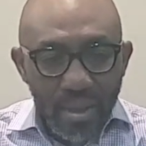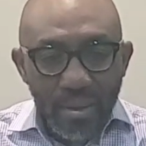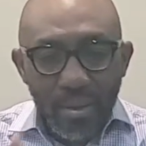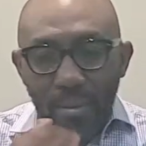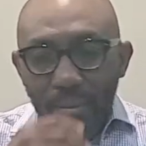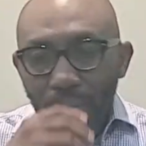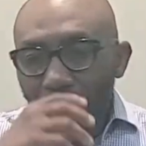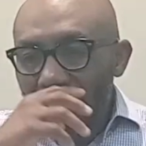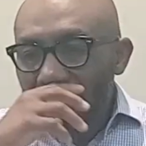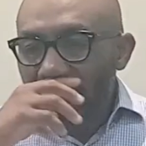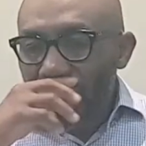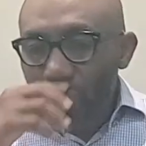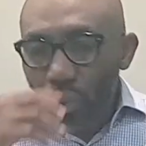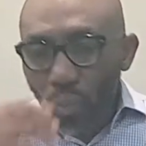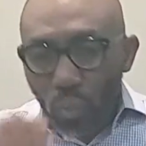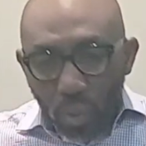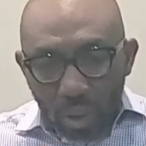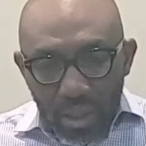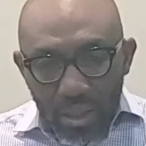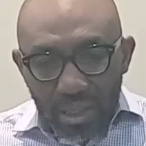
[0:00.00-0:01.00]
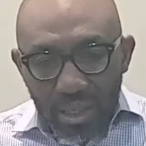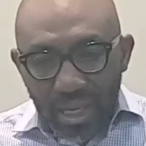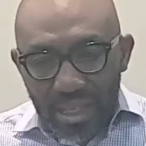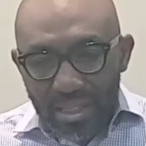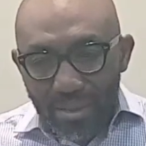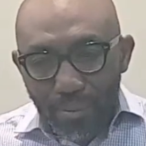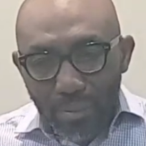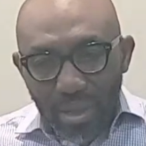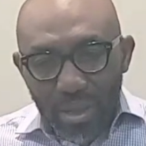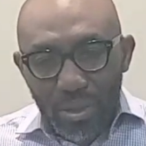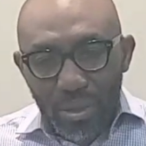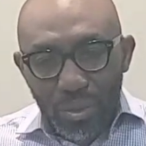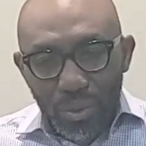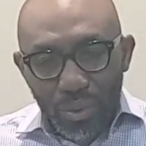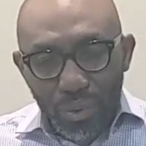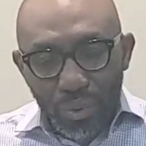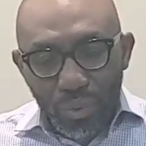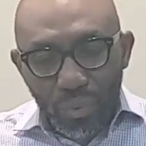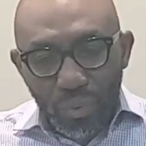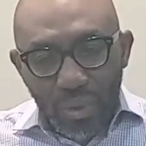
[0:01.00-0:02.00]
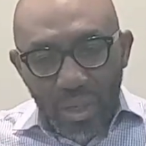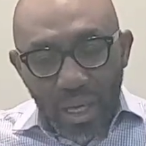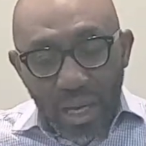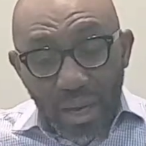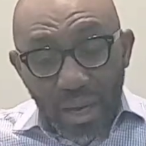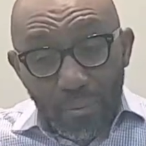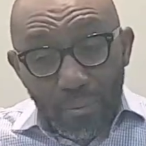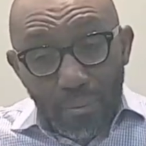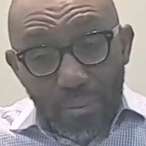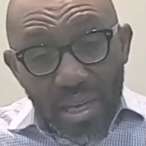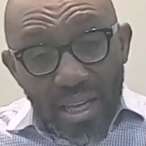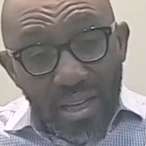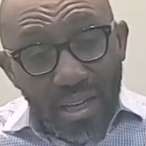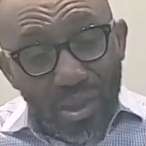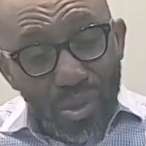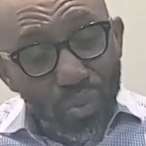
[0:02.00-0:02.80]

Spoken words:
but it's one that's meant to make us to